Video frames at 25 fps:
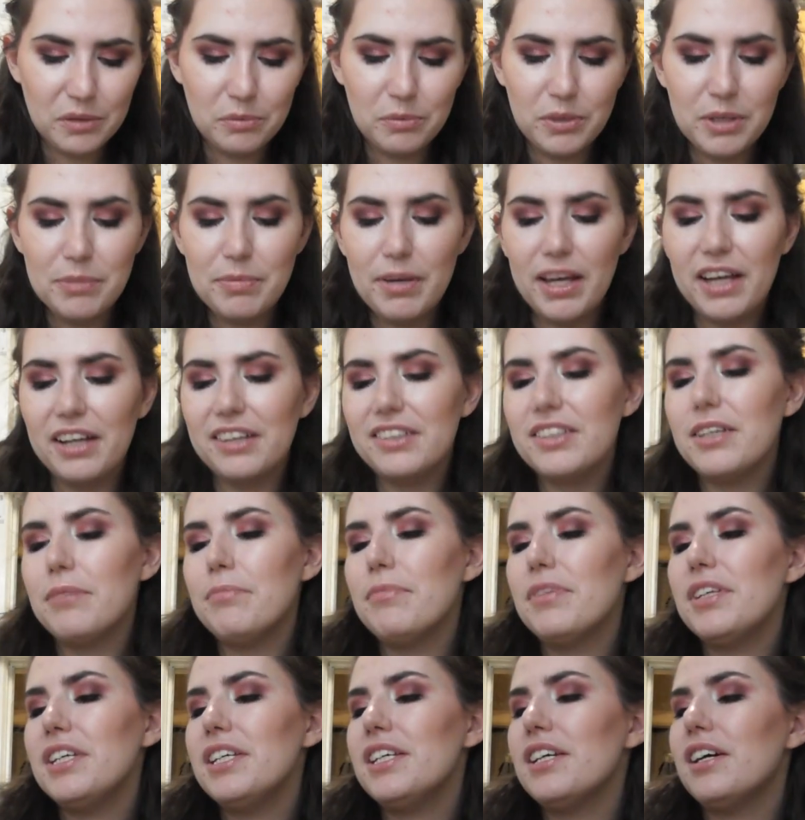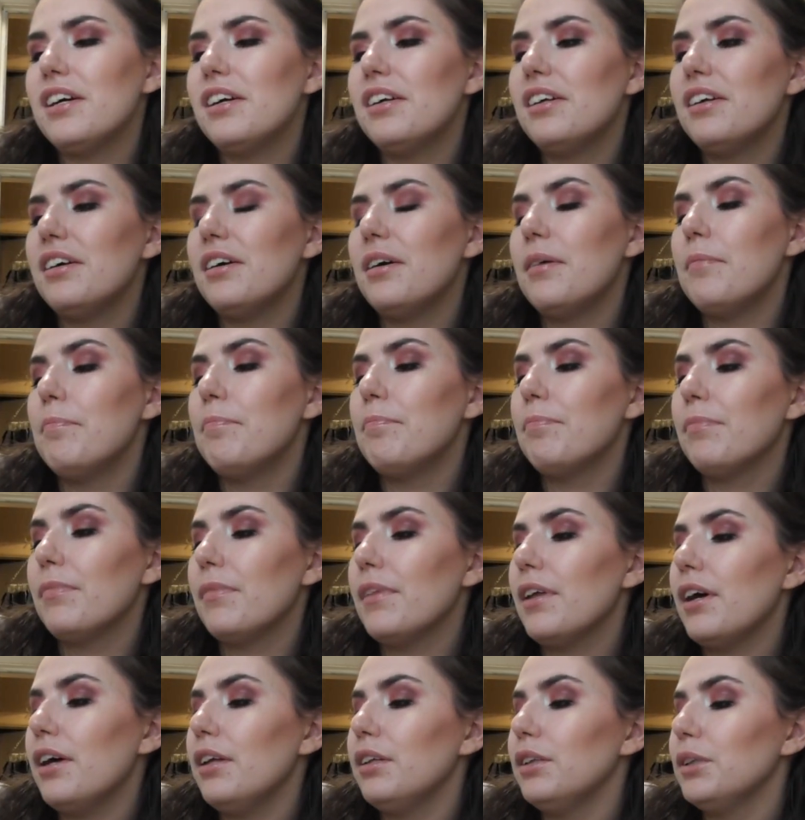We picked up the
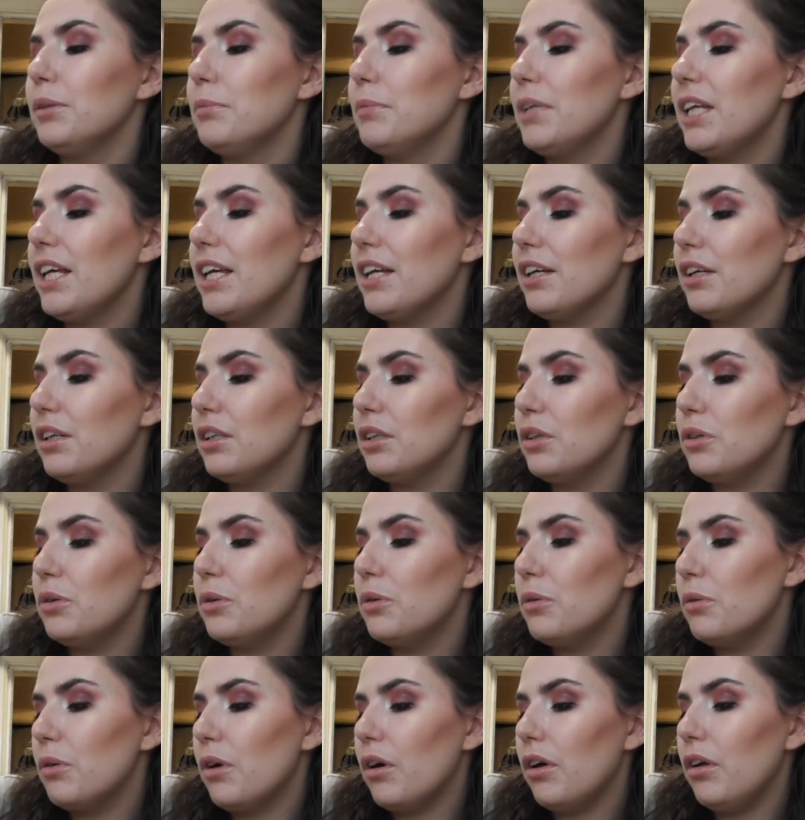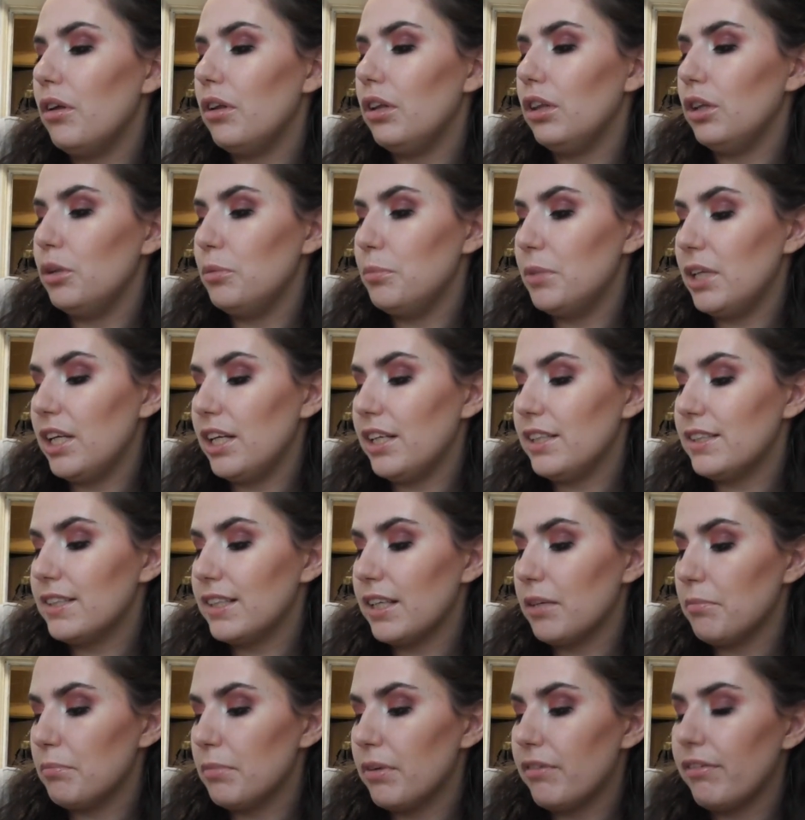Illuminate and Glow Illuminating
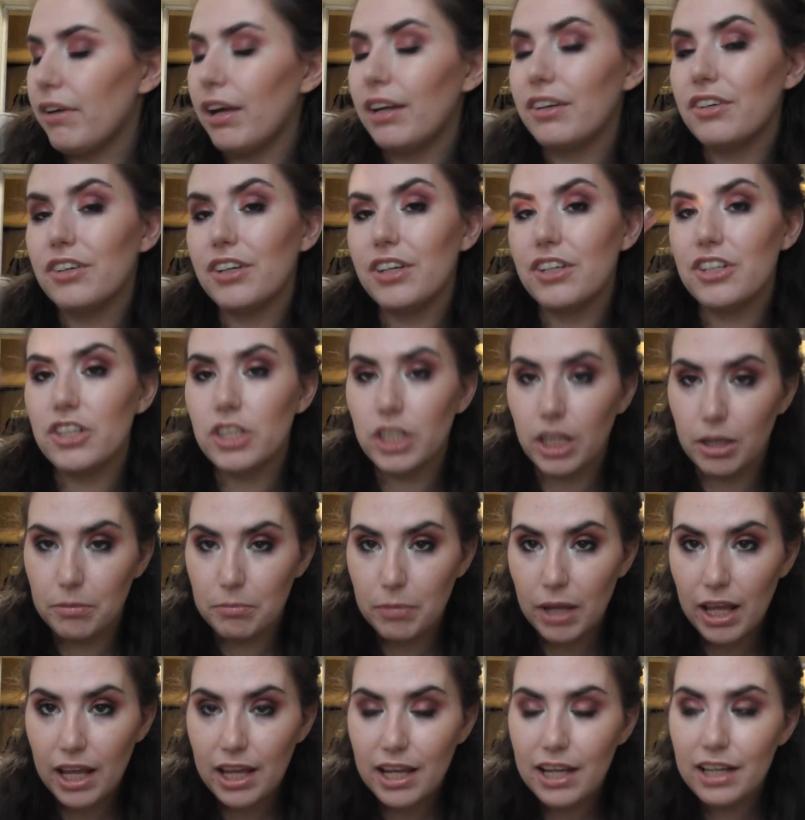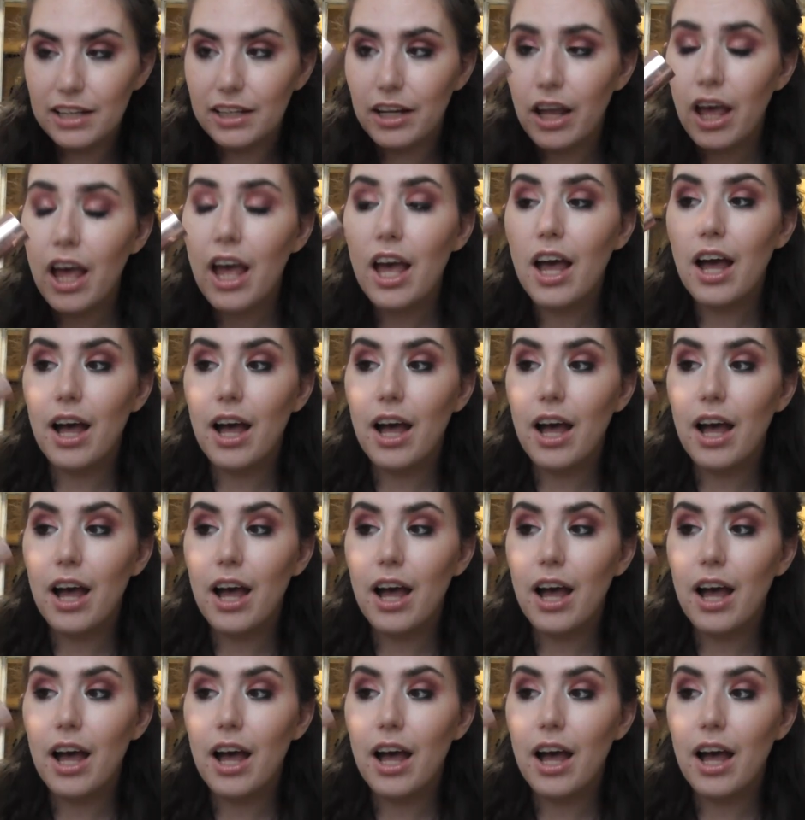Skin Perfector in Champagne.